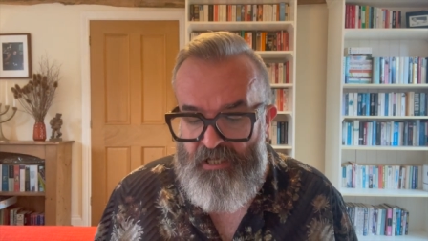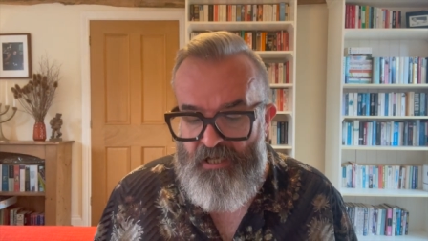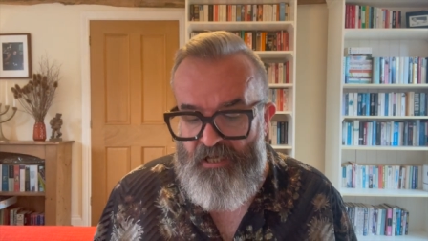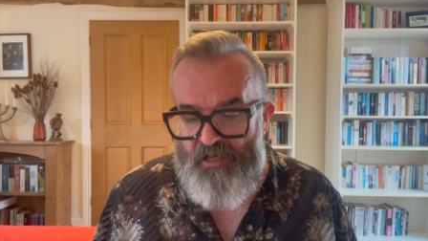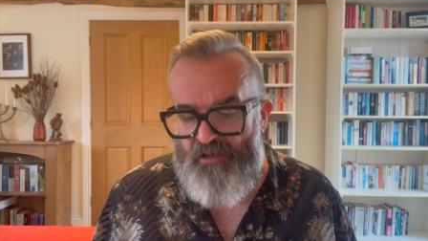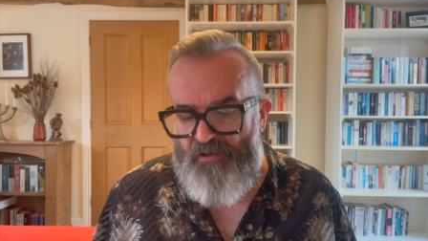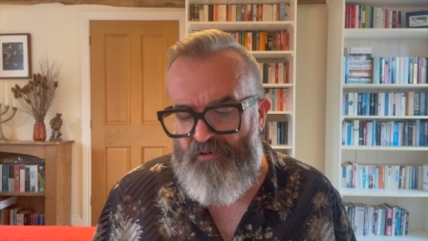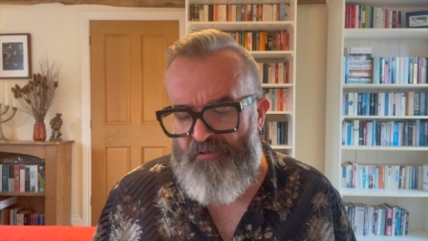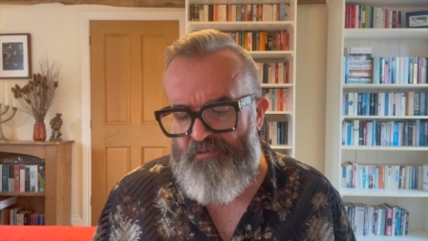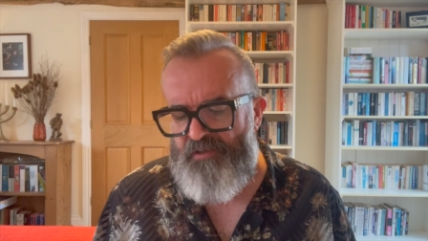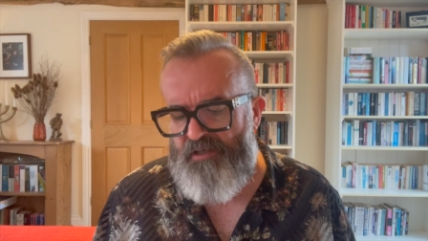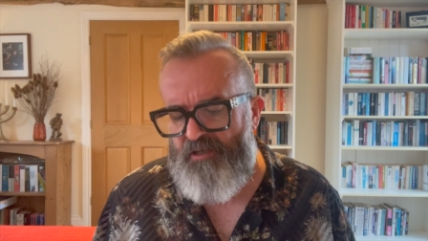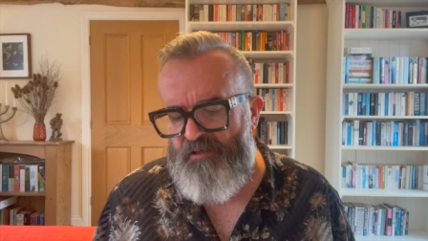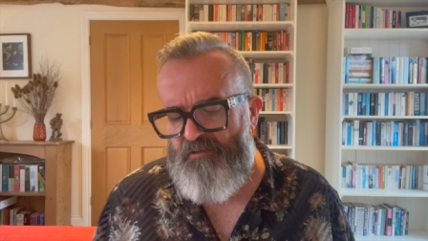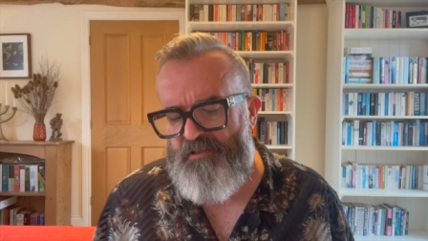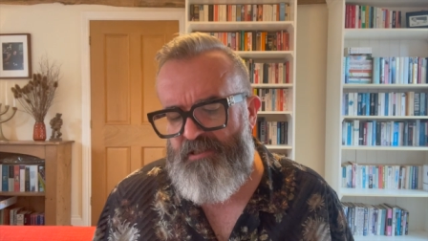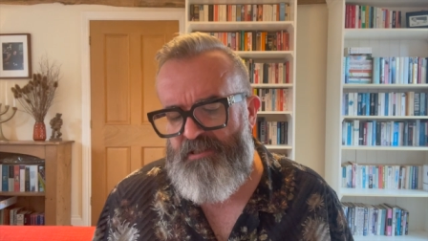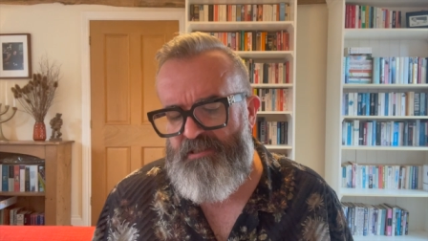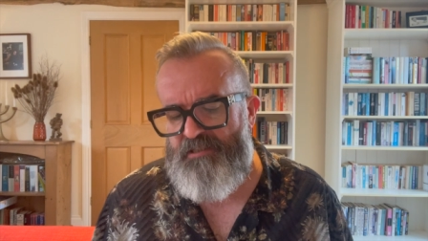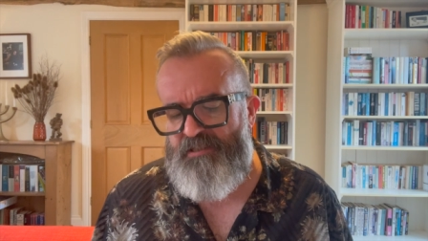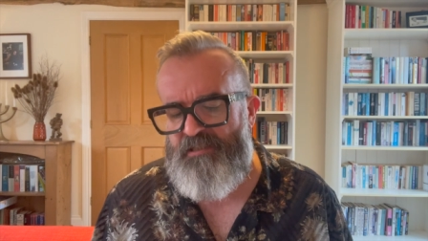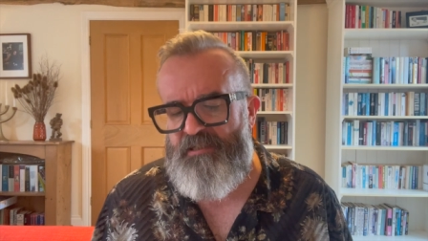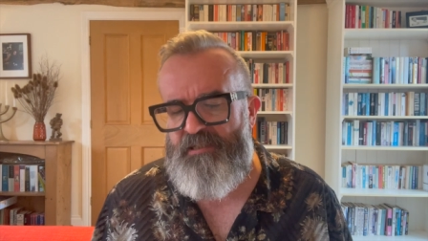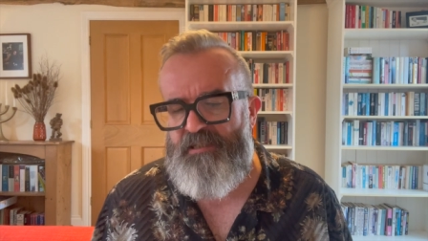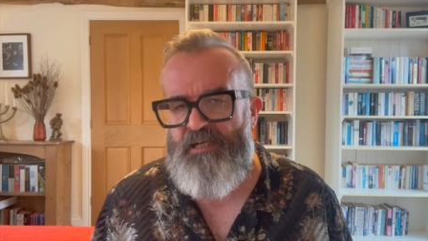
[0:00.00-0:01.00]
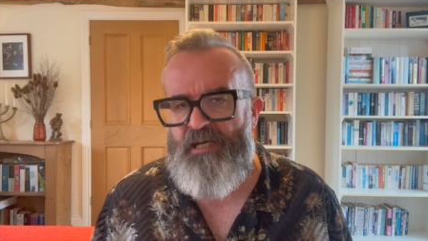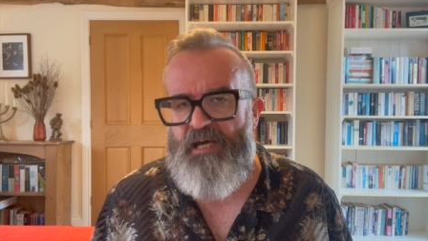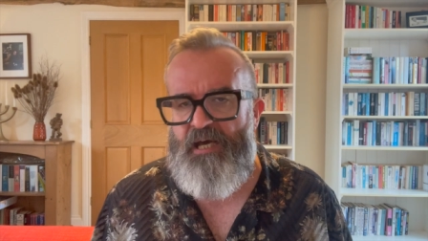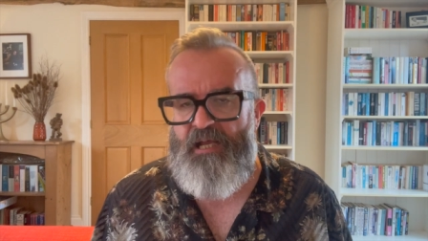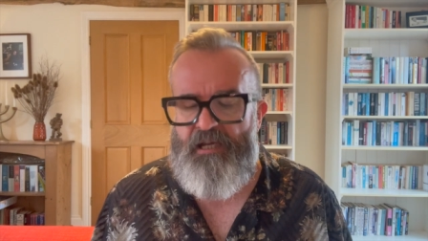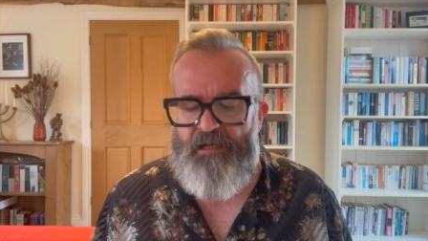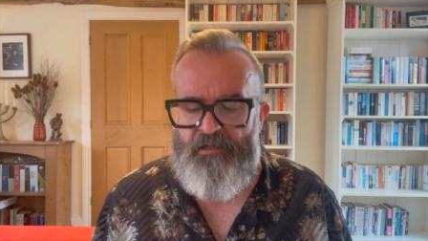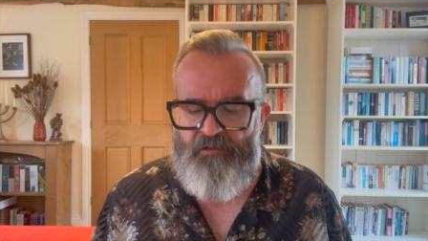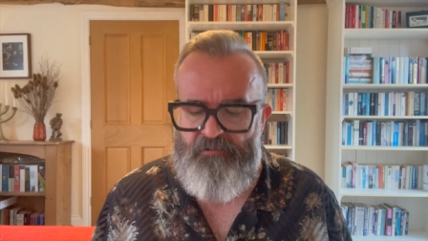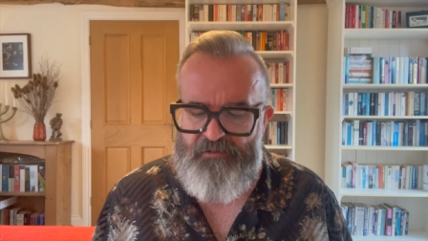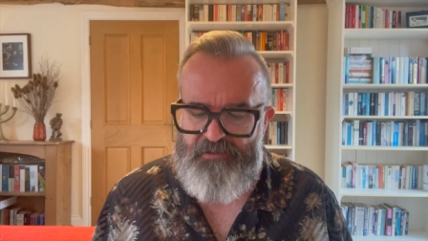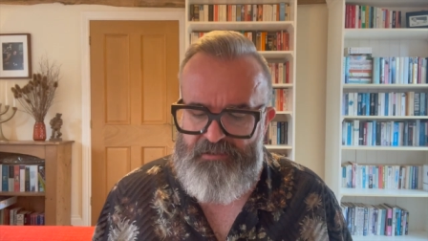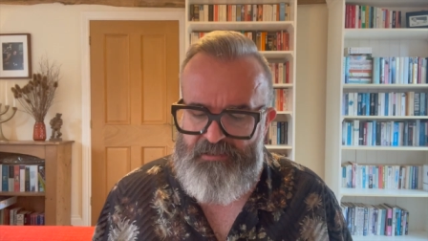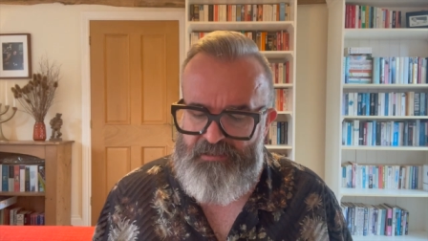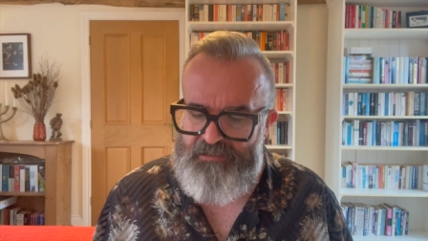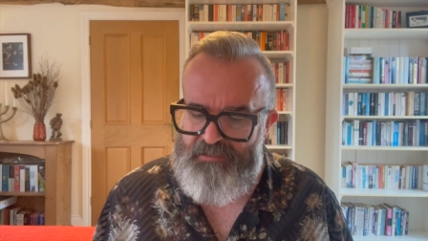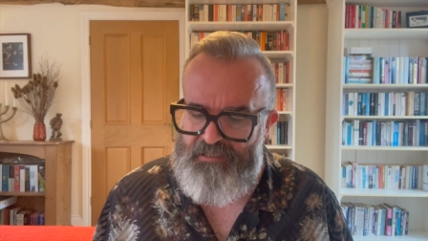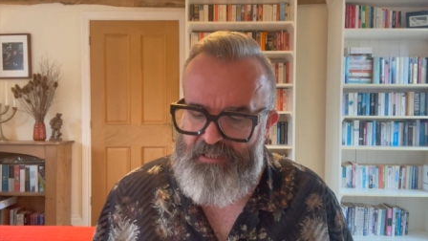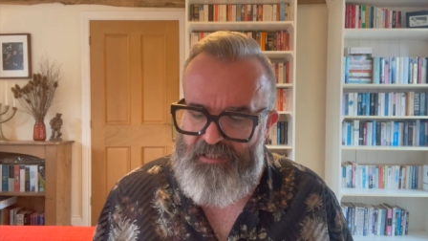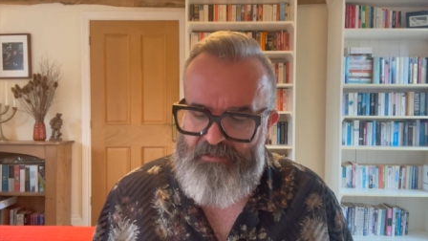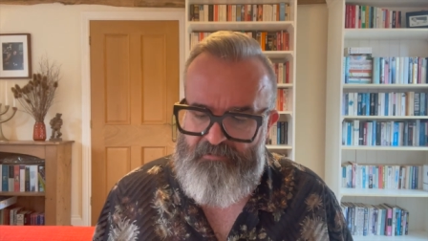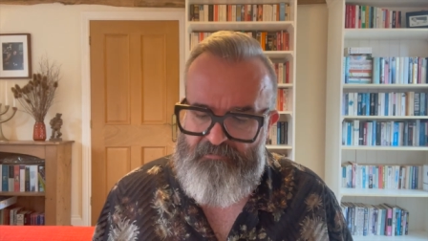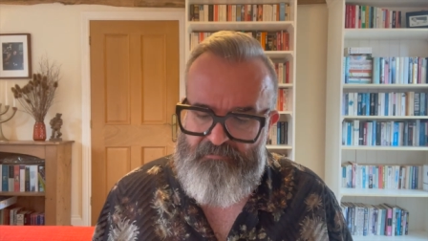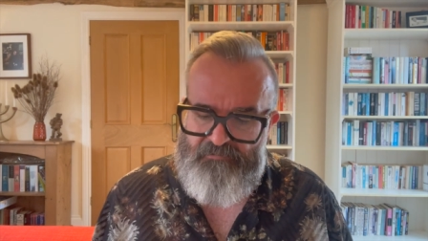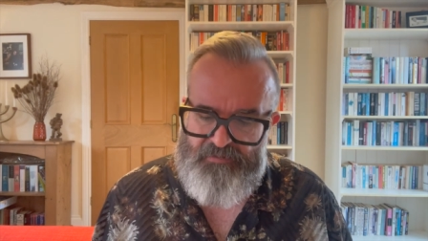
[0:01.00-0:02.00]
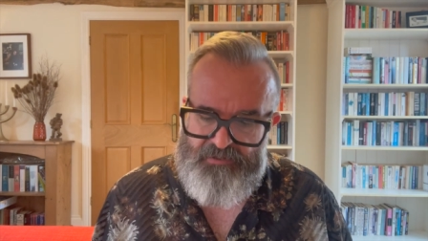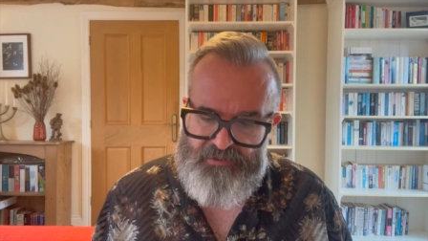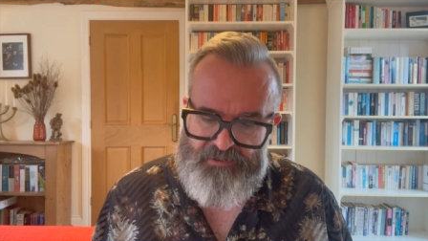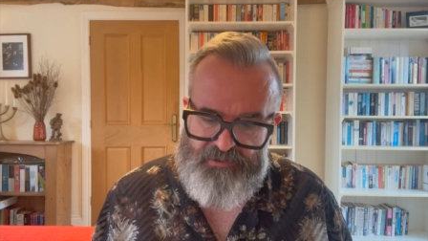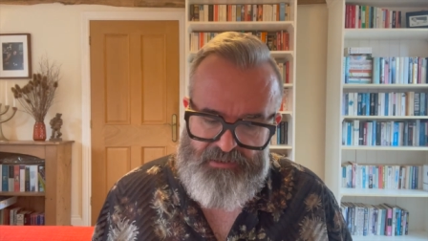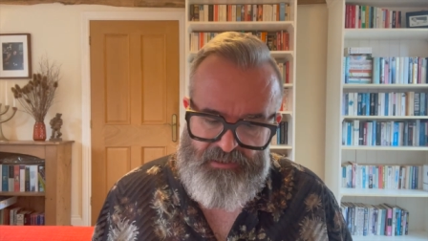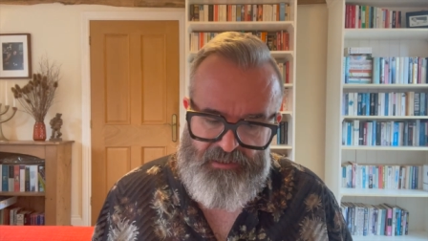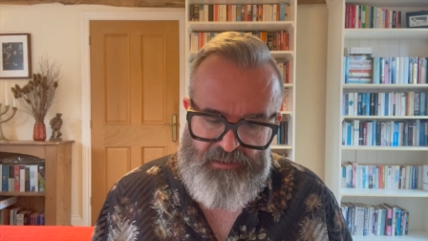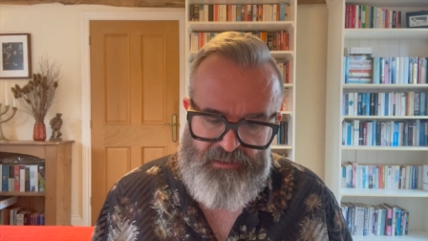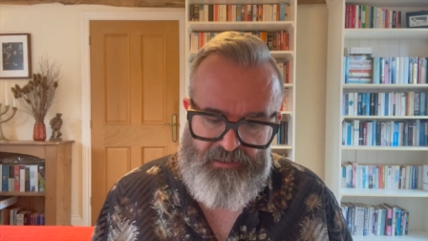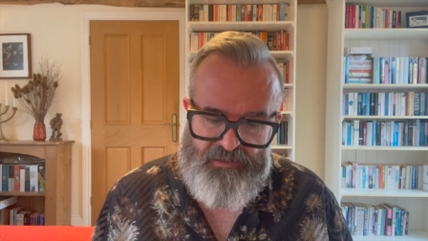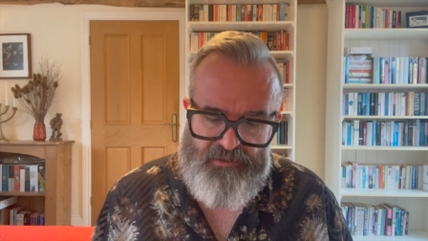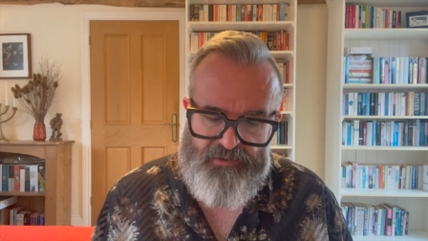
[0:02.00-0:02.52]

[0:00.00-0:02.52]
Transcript: although his yellow was as imbecilic